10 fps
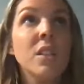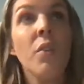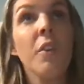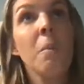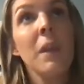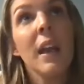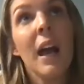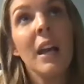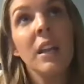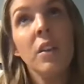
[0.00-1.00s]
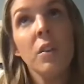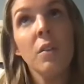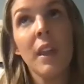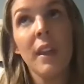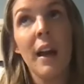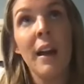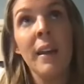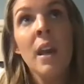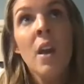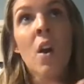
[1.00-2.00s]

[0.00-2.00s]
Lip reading: So for me, I knew that I